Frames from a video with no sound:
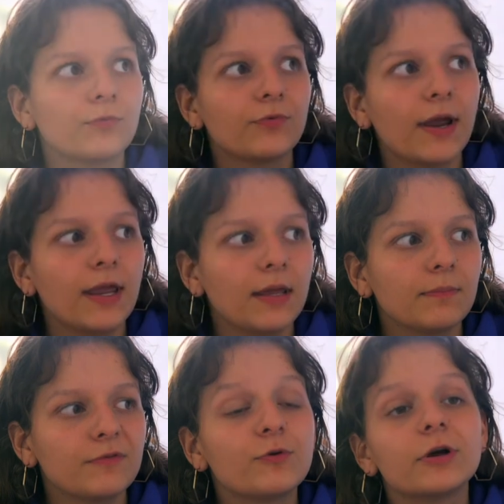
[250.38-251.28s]

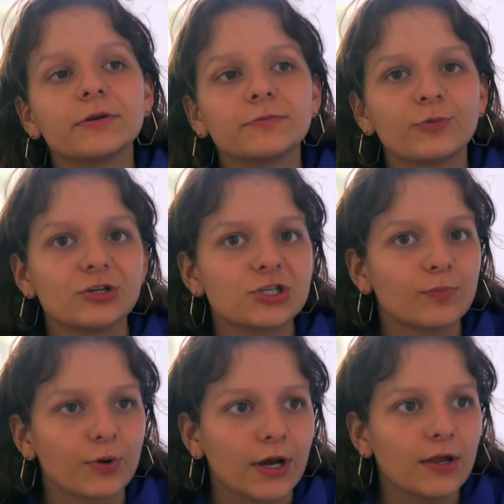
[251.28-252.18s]
Right before
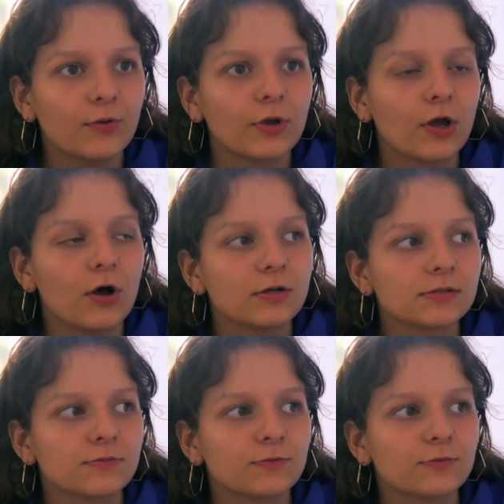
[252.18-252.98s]
winter break, we all